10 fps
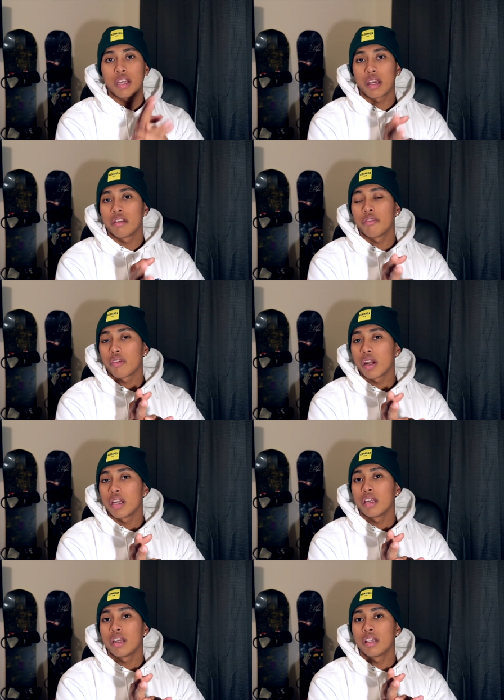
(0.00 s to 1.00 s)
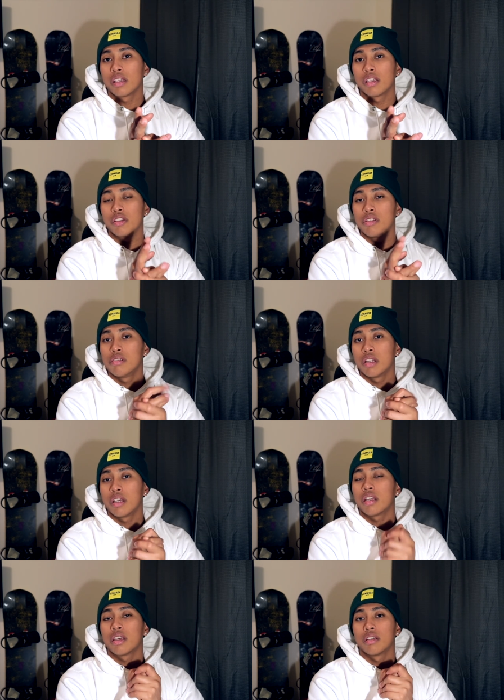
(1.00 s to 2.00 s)
kind of riding that you
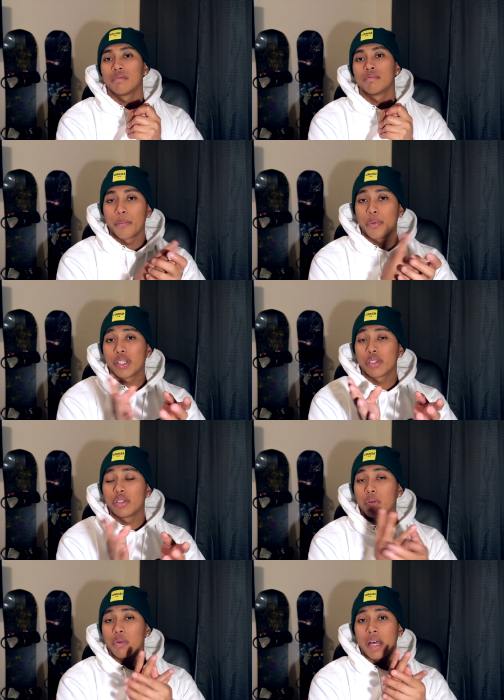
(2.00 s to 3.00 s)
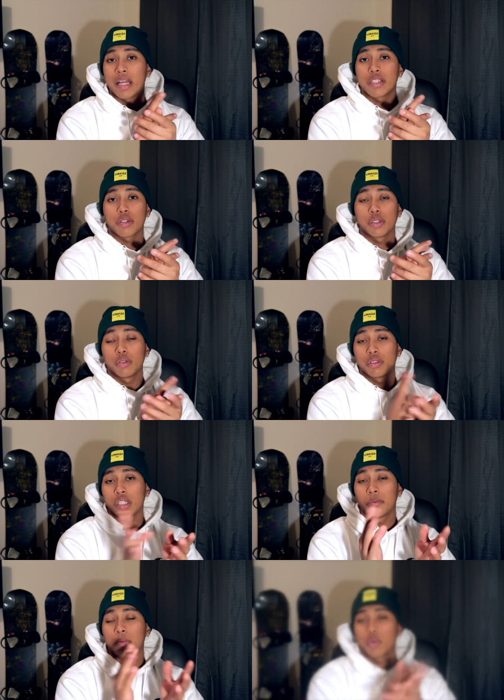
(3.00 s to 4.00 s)
like. I'm pretty sure they will answer those
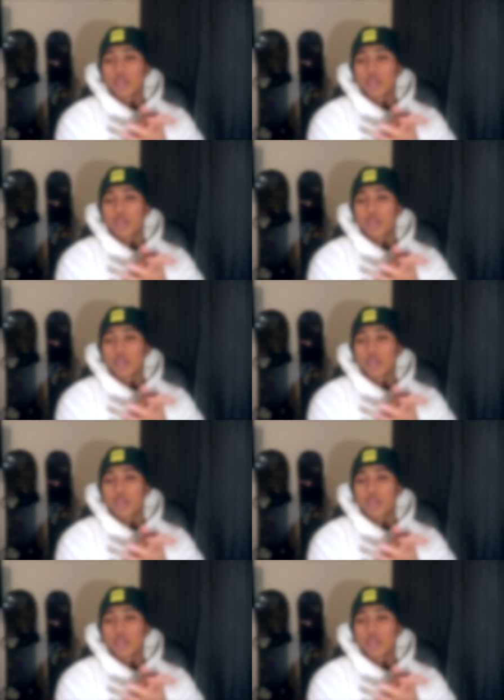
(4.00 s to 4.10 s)
type of